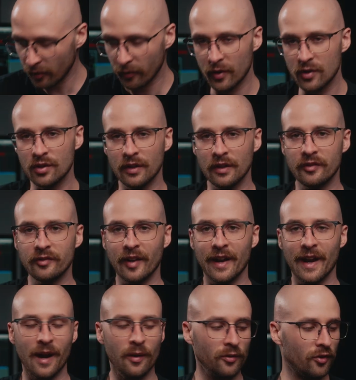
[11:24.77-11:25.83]
originally
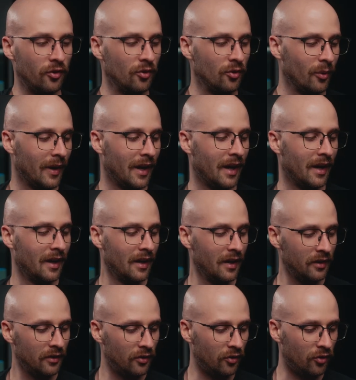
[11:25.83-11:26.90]
set out to
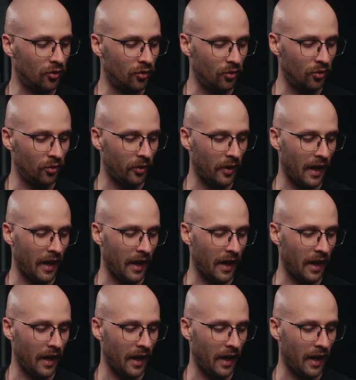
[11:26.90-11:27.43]
do